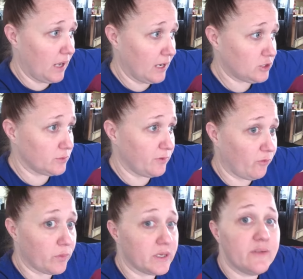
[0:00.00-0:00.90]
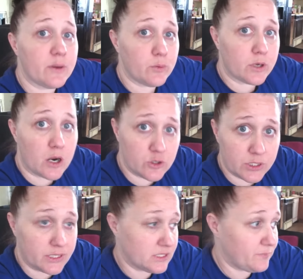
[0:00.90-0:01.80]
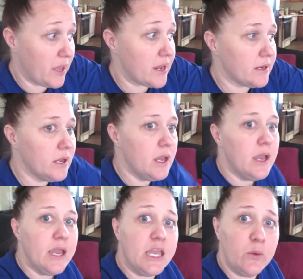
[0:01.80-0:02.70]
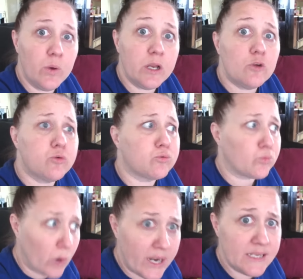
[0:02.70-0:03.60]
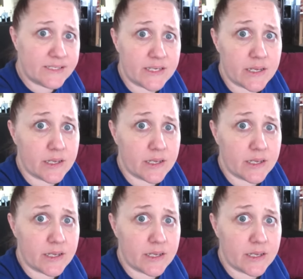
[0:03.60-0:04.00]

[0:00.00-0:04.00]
actually before we left, I put Godric in his bed. He went crazy.